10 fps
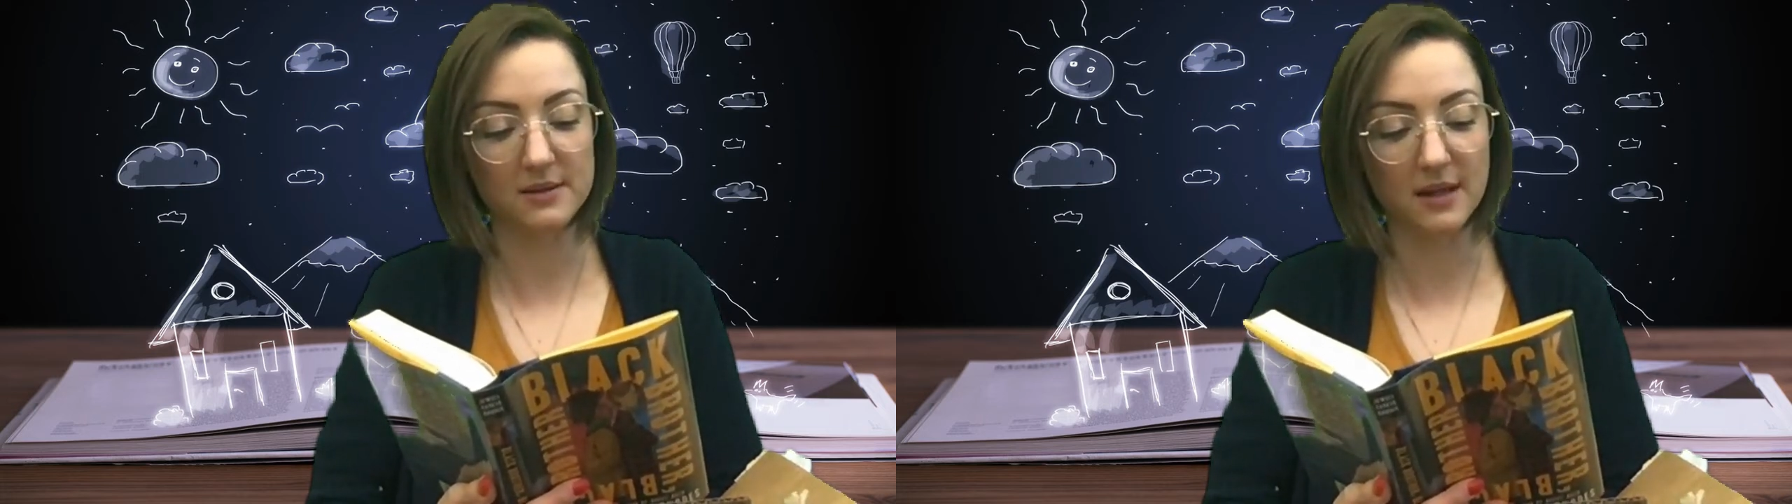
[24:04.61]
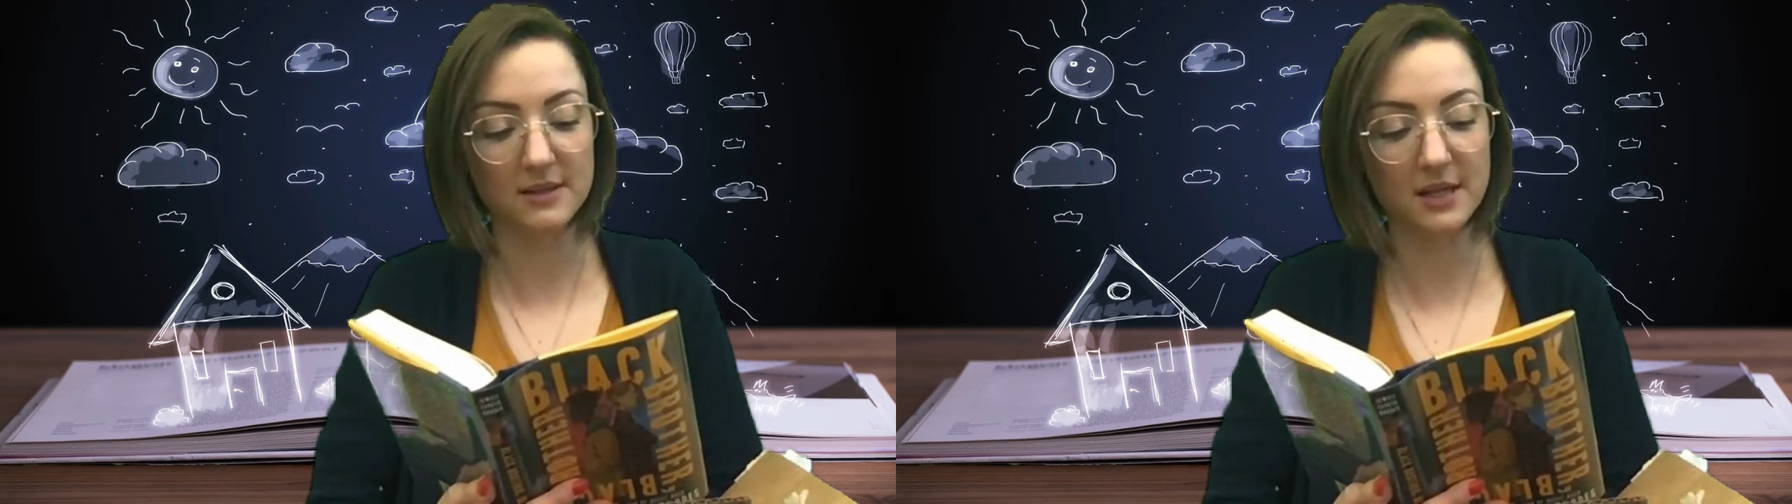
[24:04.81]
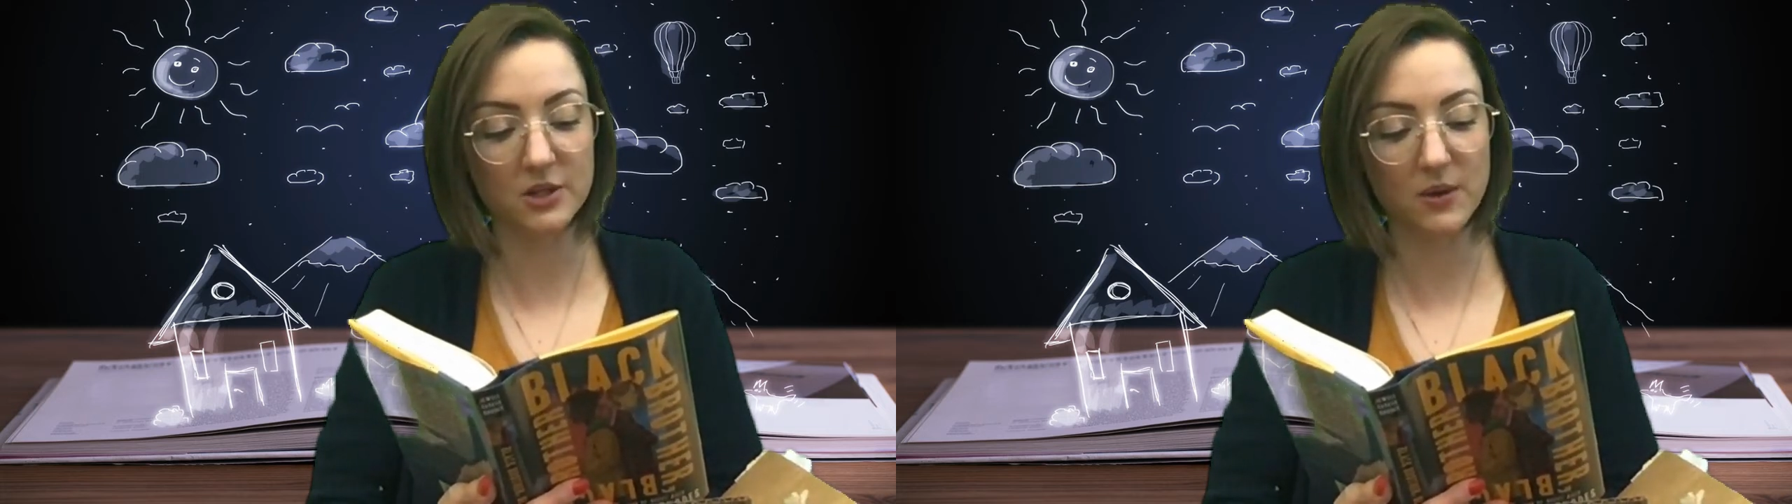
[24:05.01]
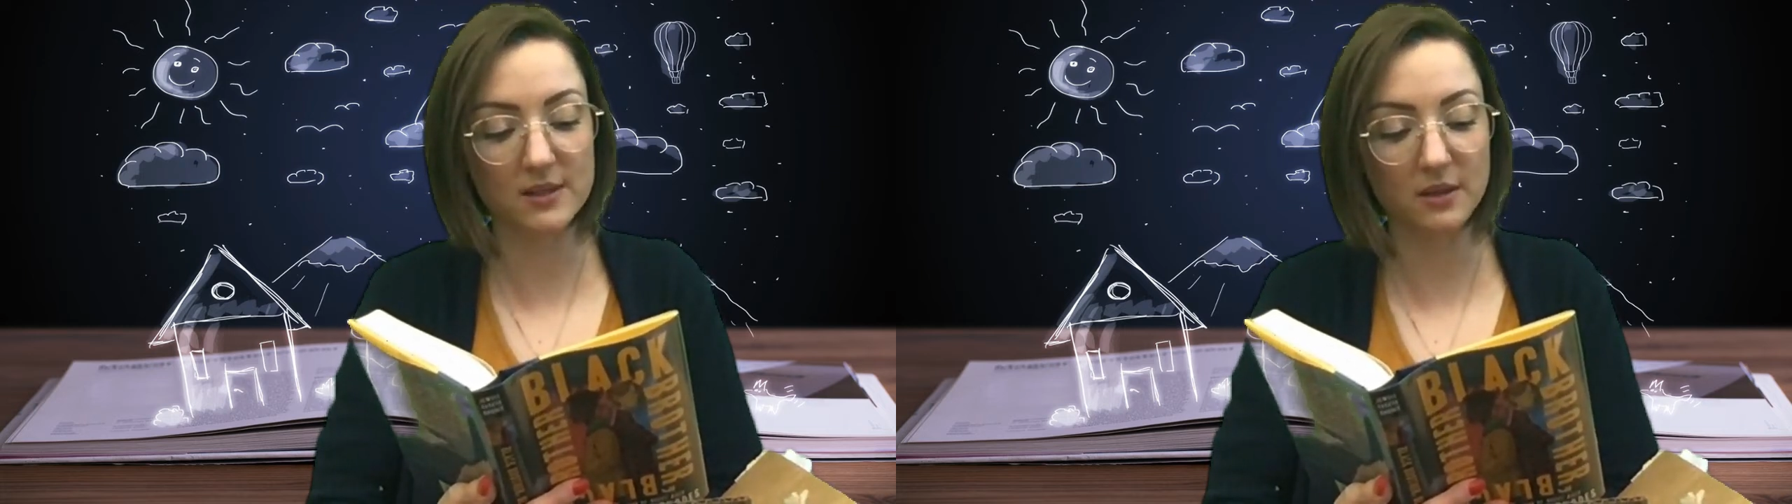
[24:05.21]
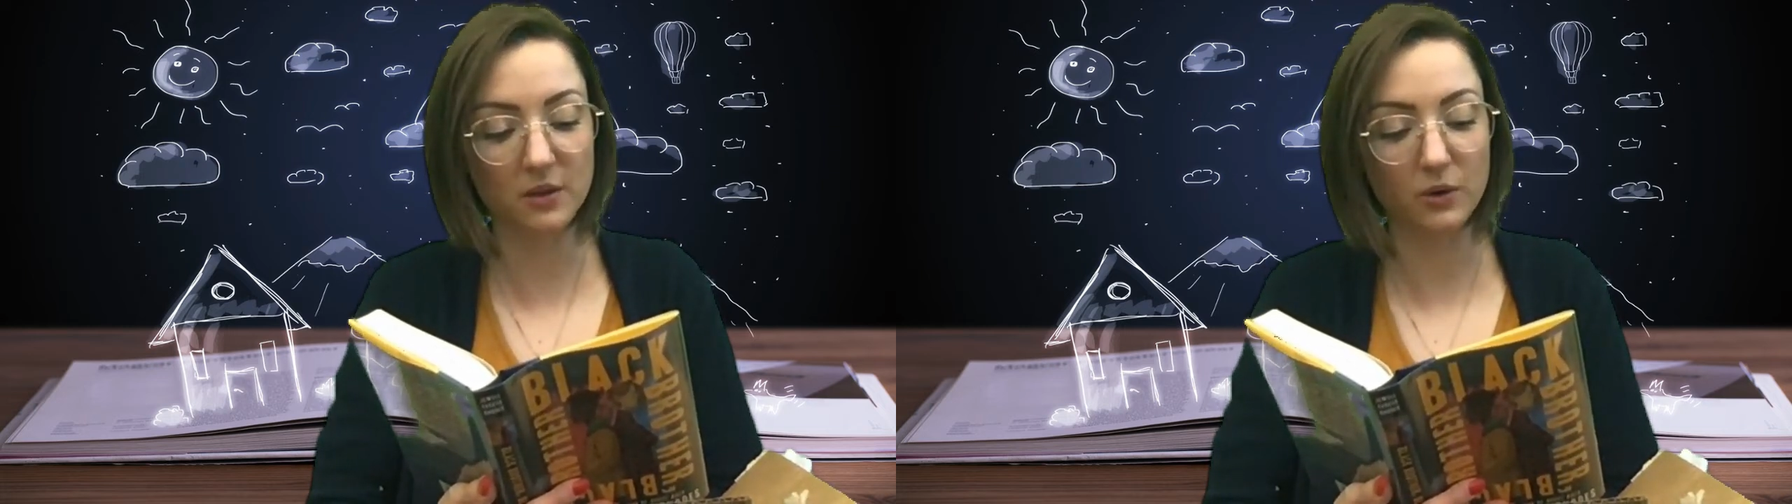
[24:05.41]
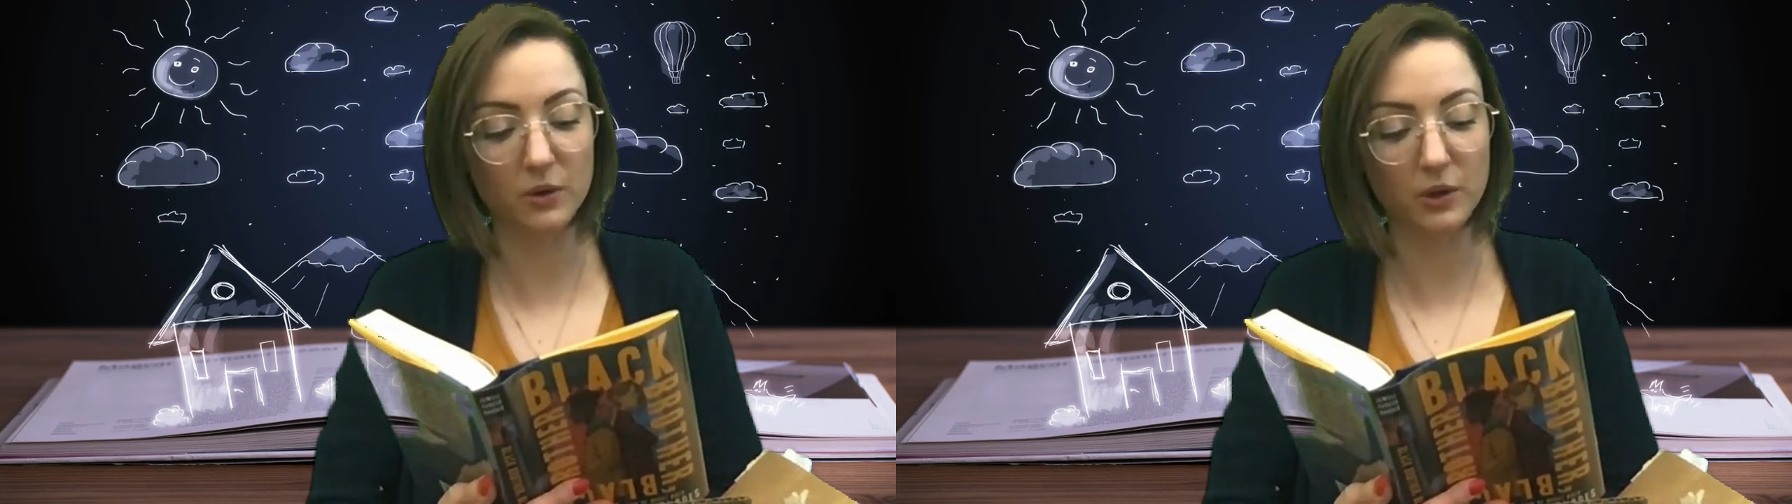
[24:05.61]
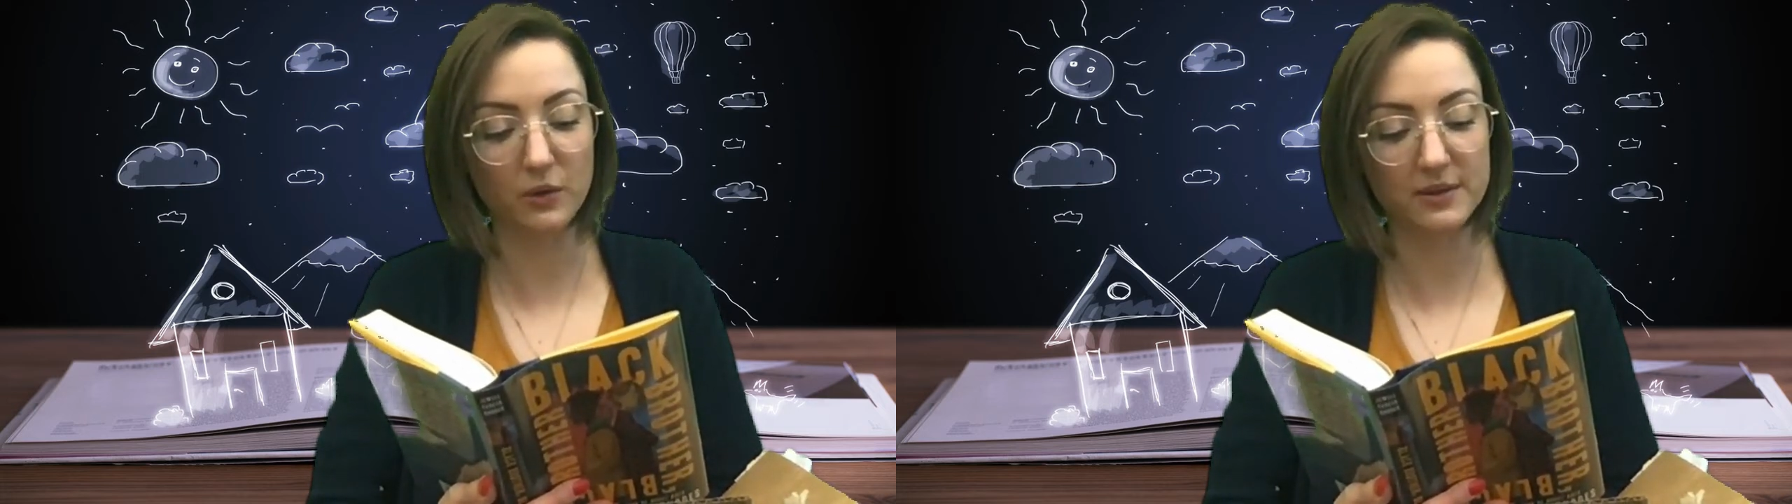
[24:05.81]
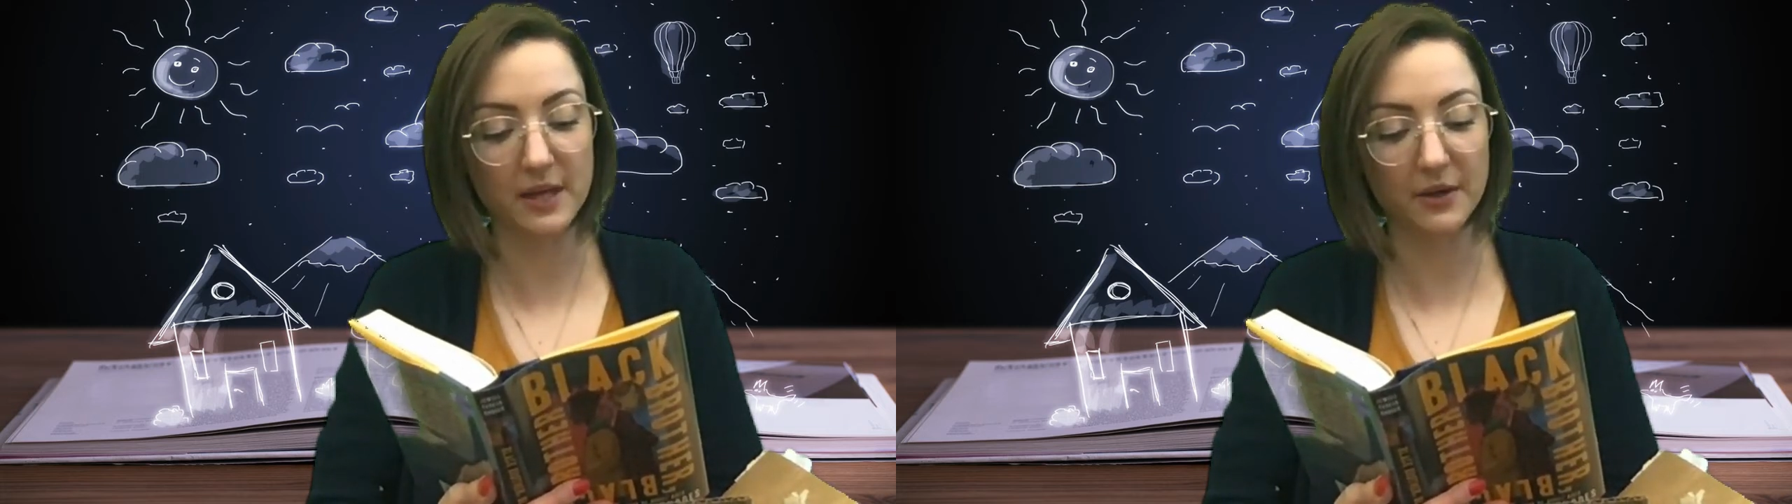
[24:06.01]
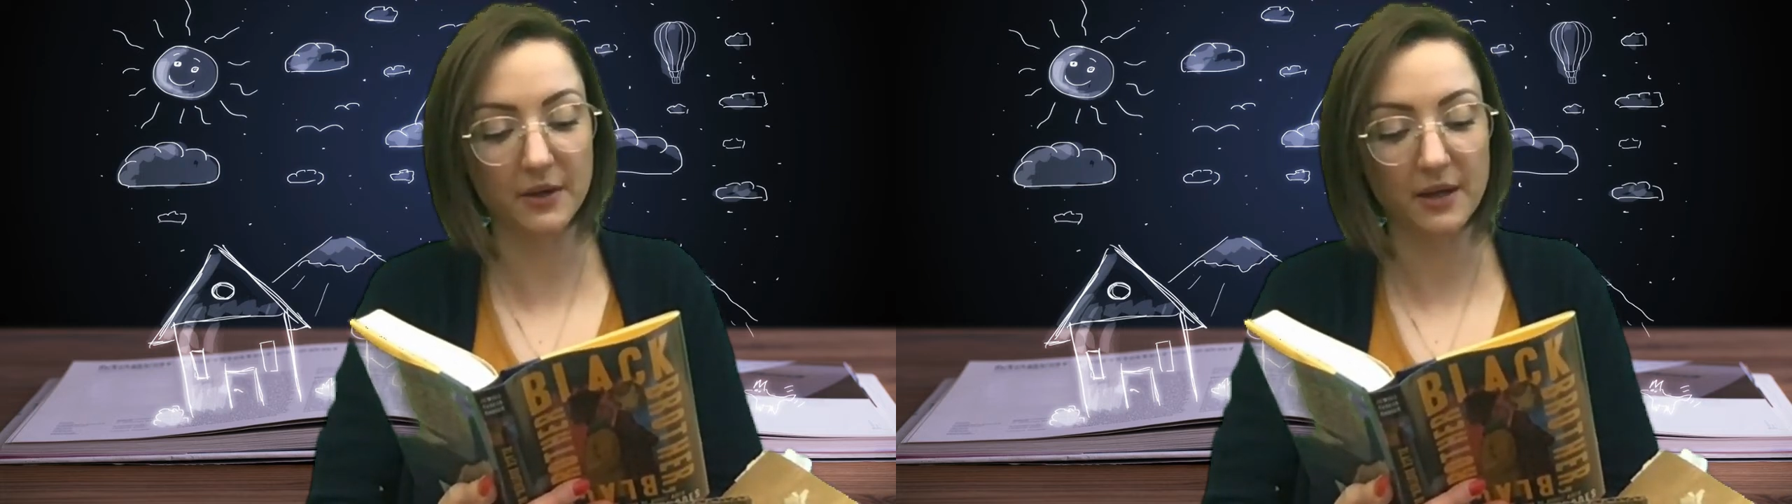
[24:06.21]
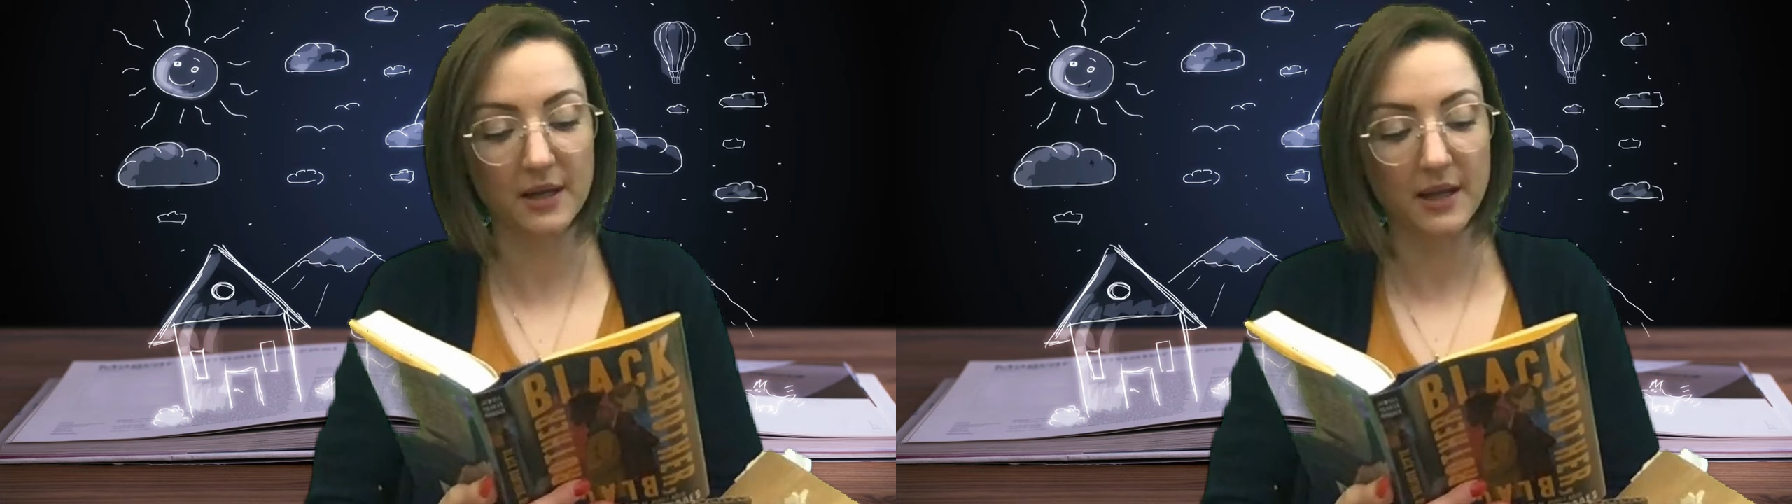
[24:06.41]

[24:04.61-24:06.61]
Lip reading: Dante joins a local youth center